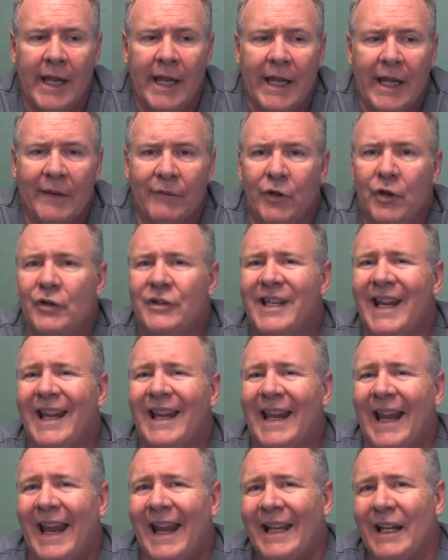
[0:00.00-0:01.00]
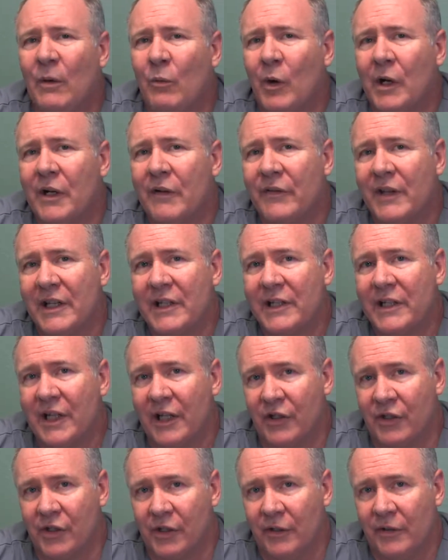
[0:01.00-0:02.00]
If you take any one of these
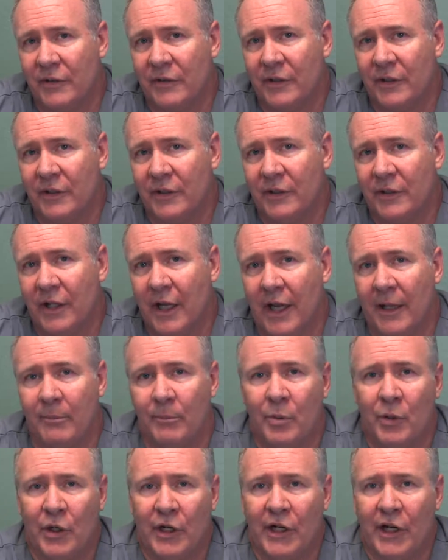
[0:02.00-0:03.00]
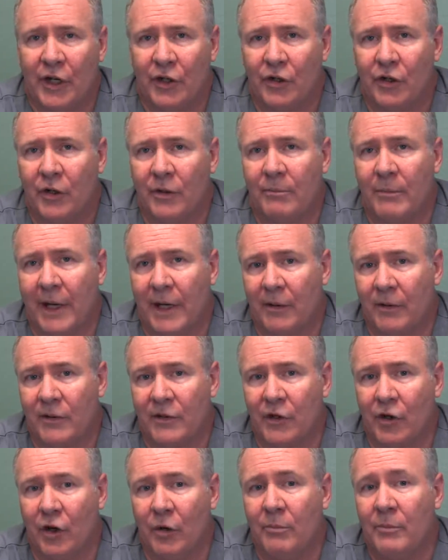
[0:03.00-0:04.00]
tissues and put it under a
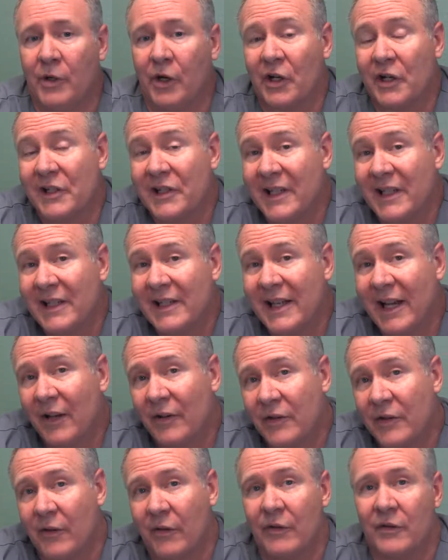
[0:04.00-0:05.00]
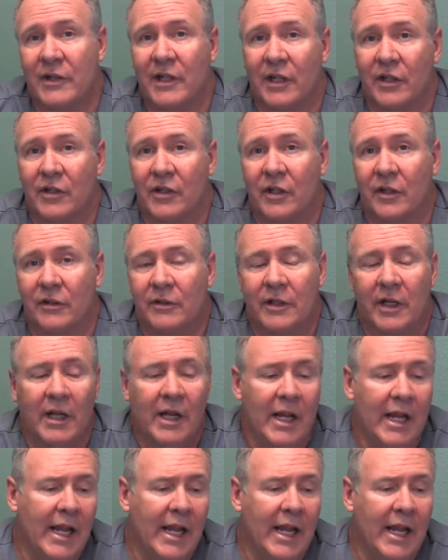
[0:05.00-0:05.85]
microscope, you're going to see cells of those tissues.